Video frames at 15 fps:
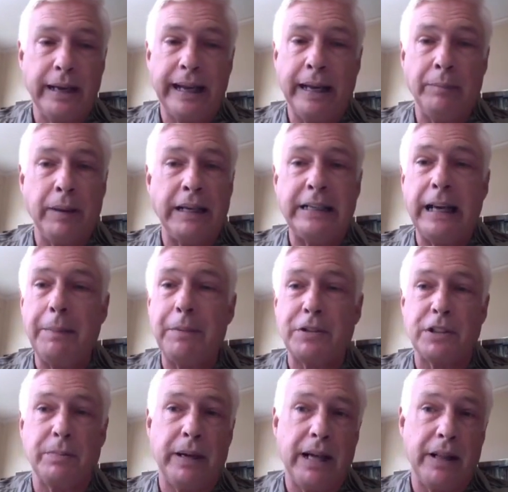And my
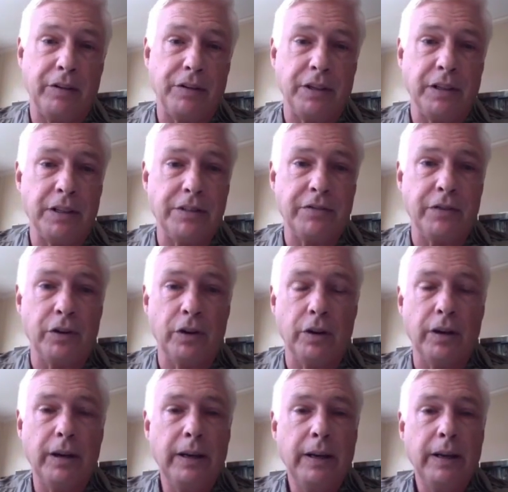deepest apologies for